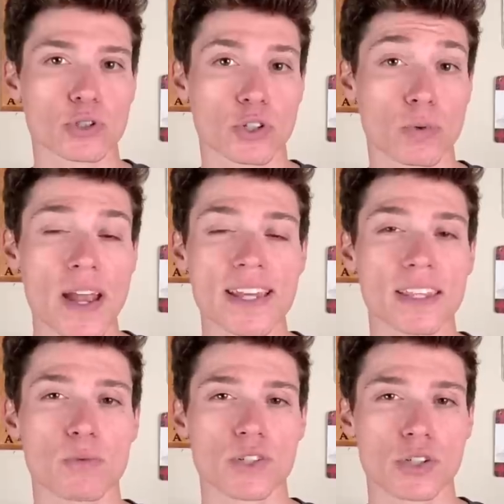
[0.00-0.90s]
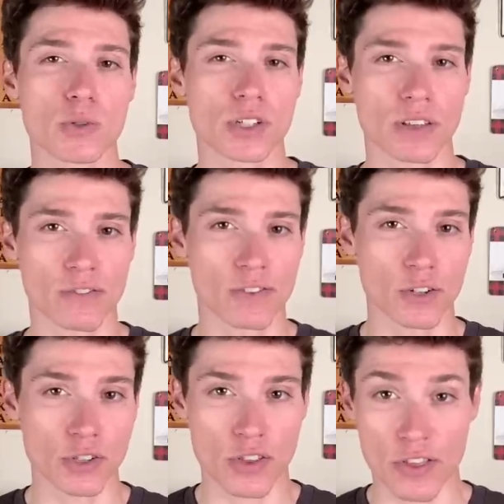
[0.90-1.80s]
terrain that was used in the
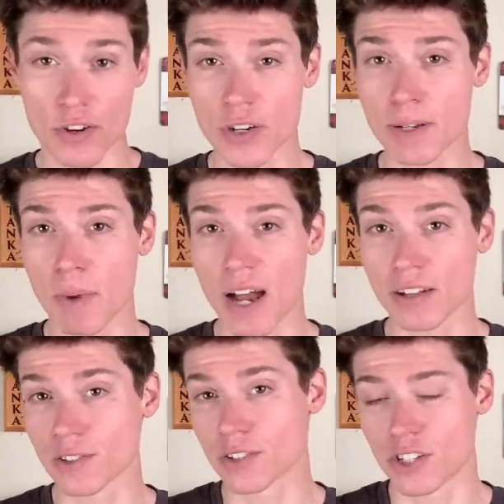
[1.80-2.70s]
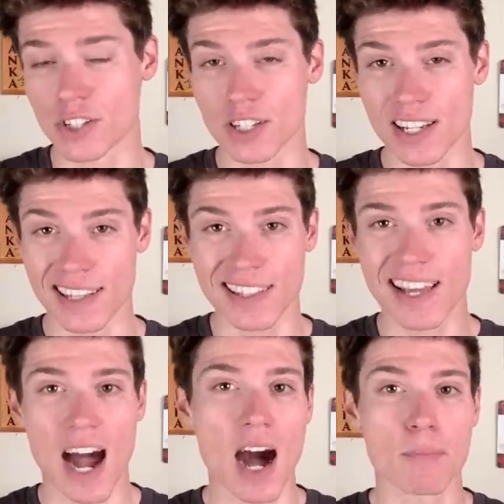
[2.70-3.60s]
first thirty miles, just in the
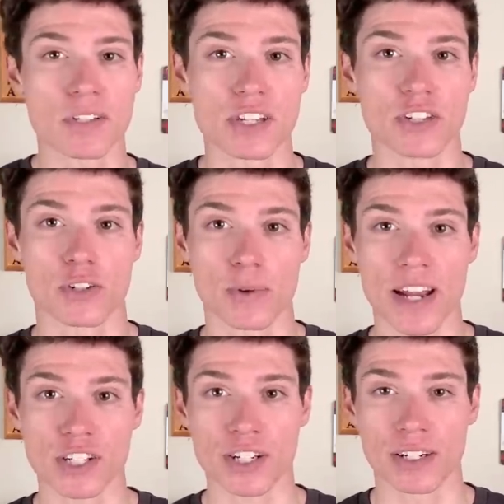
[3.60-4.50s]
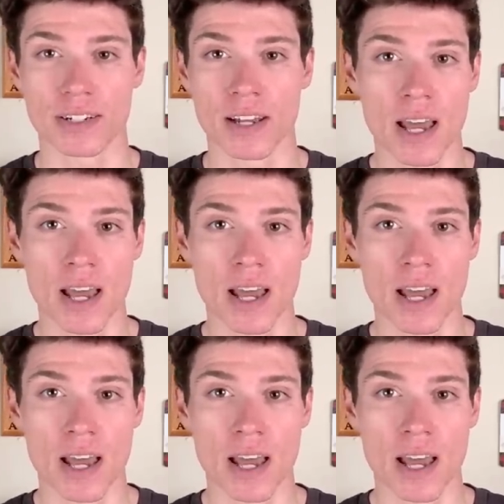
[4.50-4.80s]
opposite direction,